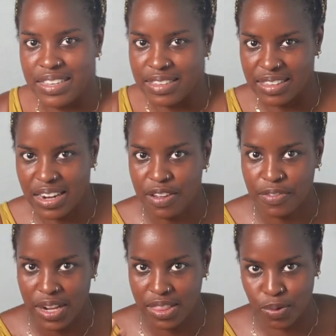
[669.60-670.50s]
decent. I
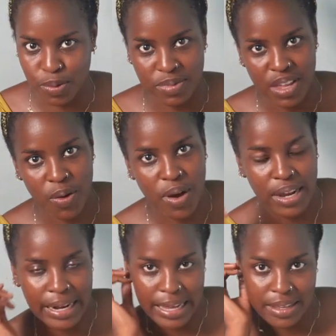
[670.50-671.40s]
feel like the rooms are
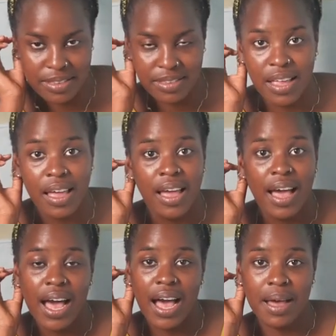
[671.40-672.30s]
quite nice.
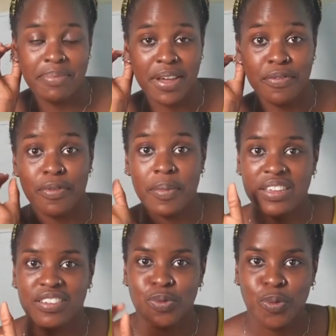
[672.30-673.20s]
The
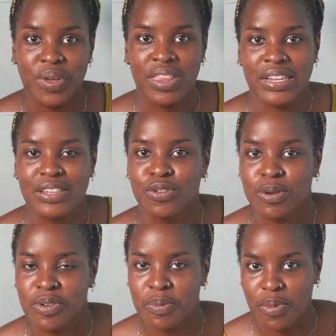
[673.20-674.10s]
information will be in the
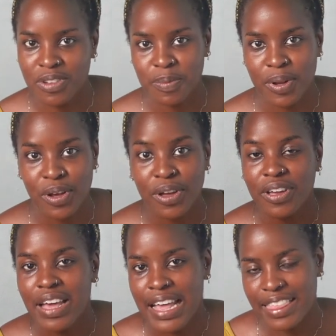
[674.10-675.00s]
description box
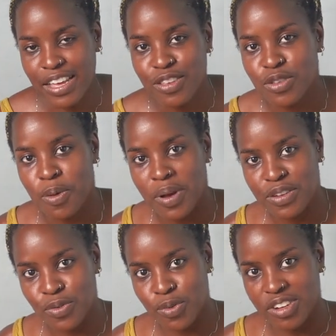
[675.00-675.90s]
below. Thank you so
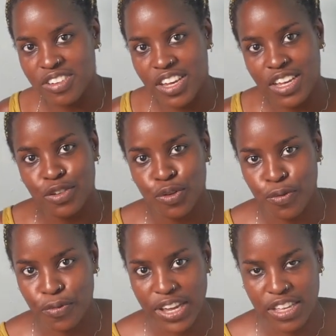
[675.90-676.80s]
much for watching.
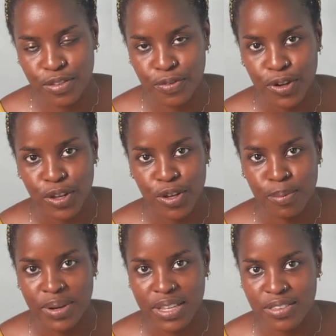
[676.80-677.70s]
Don't forget to follow your
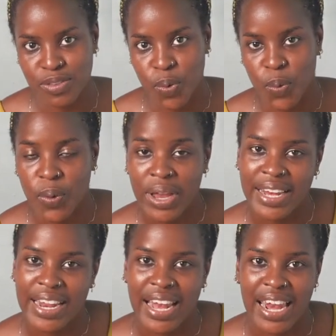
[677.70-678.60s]
bliss.
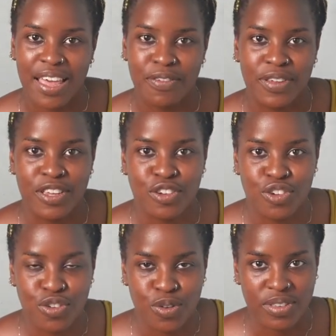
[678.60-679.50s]
And life
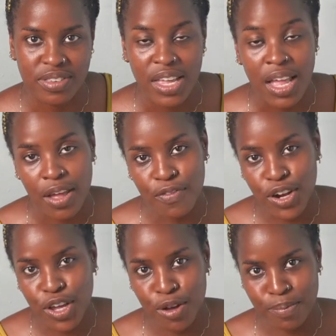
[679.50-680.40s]
is short.
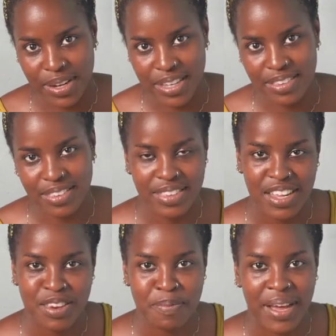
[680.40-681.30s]
Follow your bliss.
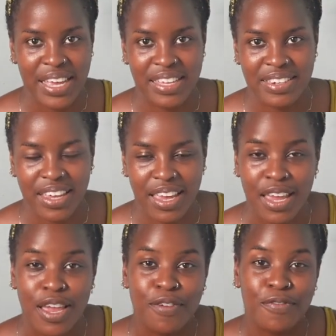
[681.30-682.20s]
Nani paye
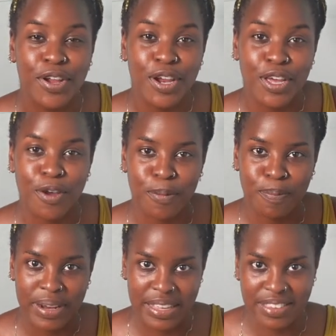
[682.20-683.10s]
den. Follow your
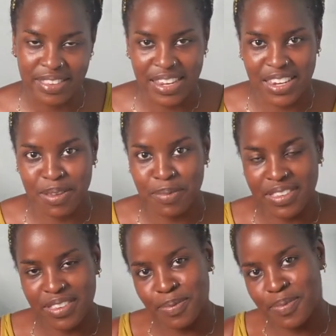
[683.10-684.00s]
bliss. Nani is
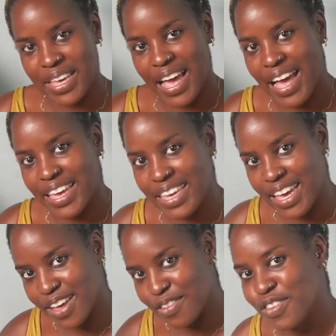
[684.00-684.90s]
yaye.
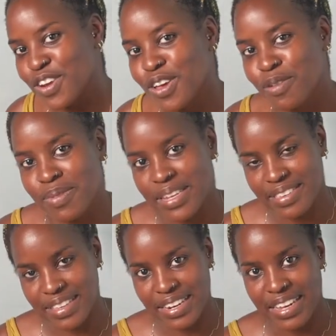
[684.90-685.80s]
And follow your
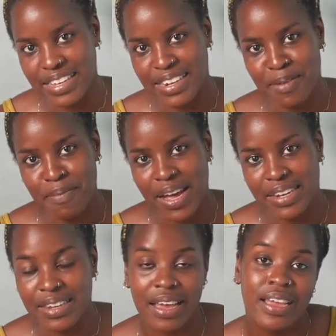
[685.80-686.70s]
bliss. Nani mema.
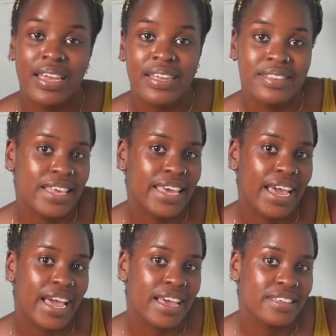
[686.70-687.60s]
Take
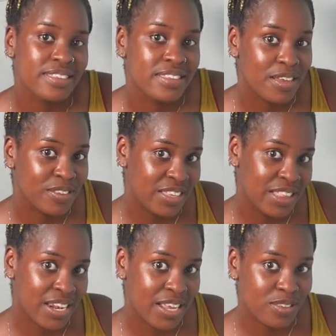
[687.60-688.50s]
care, guys. I'll see you in
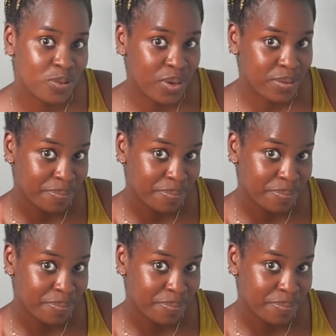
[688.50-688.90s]
the next one.